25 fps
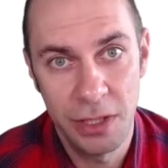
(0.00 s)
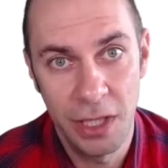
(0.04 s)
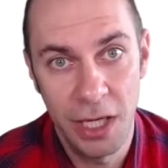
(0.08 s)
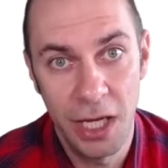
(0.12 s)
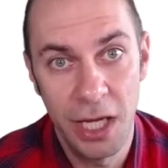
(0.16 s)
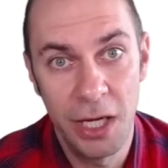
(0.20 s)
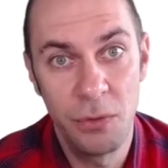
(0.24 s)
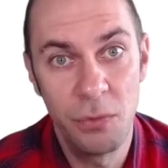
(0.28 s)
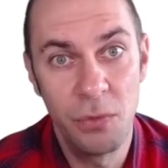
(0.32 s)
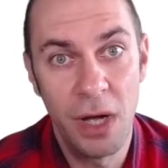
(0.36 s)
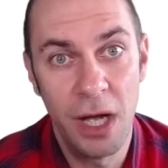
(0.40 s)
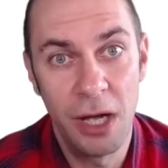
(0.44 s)

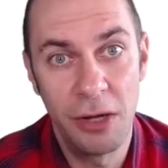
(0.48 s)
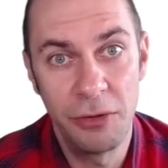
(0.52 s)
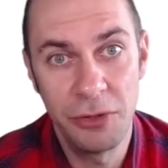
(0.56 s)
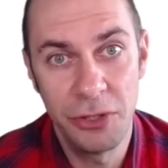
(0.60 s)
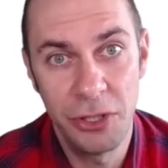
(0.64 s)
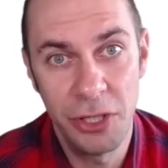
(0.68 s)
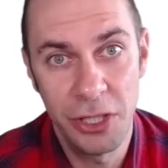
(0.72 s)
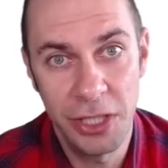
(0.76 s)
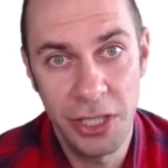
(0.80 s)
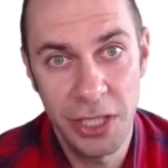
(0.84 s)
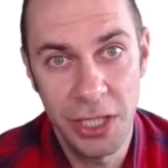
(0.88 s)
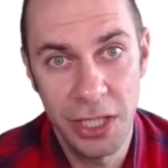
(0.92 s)
And while
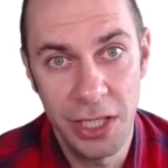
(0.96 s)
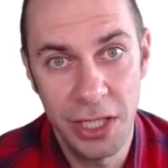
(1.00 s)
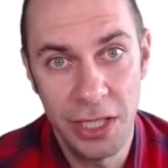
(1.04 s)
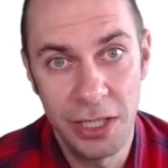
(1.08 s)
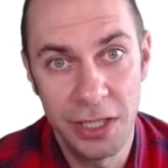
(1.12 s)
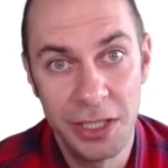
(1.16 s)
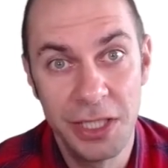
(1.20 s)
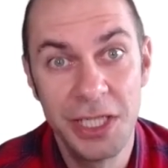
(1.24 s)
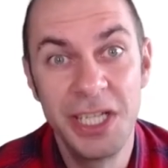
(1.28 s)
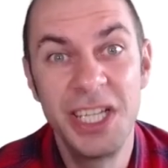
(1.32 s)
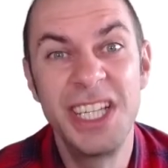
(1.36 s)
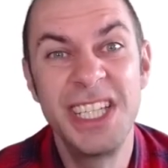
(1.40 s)
you're
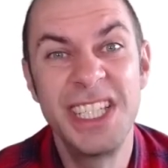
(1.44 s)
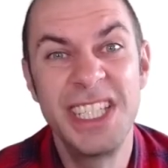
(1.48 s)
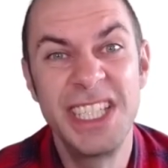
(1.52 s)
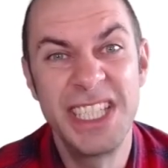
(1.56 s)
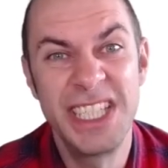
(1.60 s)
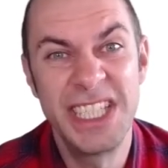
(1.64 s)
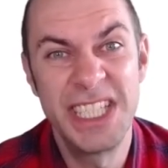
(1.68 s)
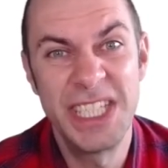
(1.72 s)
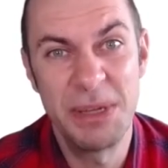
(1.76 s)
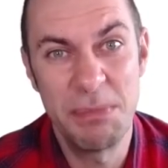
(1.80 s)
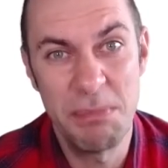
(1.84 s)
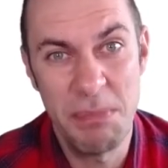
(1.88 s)
here,
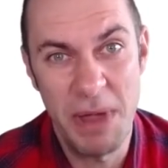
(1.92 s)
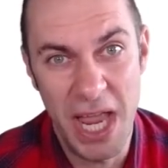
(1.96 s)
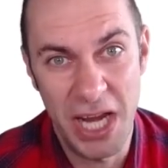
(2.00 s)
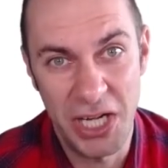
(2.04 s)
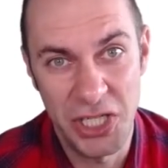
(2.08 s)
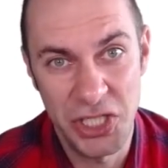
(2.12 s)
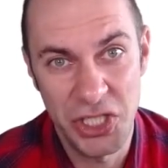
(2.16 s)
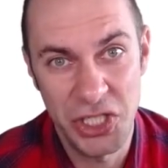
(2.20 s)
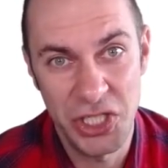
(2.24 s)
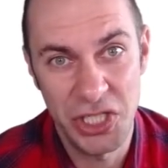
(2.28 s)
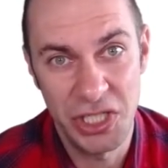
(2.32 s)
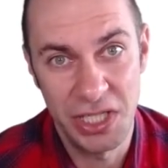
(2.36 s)

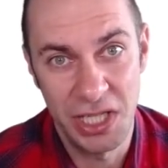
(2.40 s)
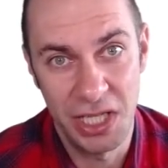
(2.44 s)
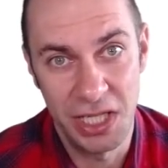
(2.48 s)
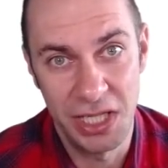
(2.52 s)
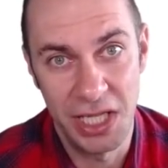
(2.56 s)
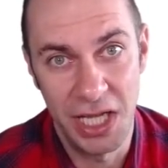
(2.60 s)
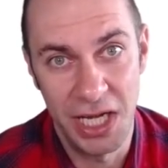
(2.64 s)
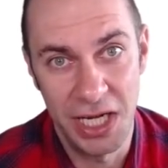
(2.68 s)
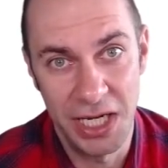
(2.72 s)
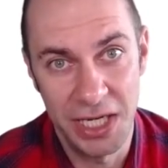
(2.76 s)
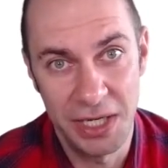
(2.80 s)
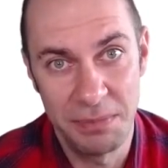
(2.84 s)
smash the
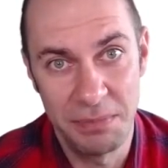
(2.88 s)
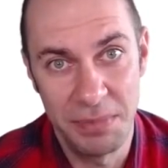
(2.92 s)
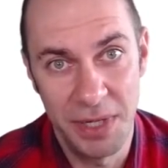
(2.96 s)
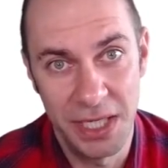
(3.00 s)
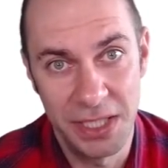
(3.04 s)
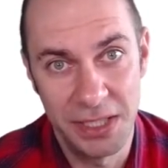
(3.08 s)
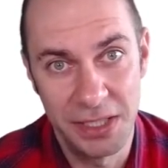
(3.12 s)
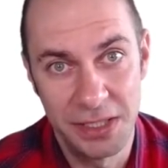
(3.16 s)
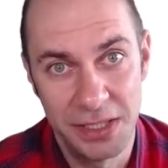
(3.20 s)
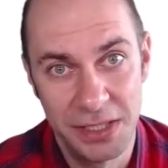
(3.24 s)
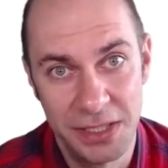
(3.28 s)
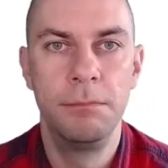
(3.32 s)
like
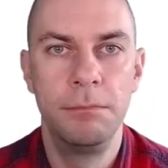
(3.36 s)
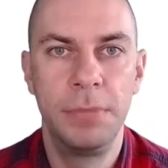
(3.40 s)
button.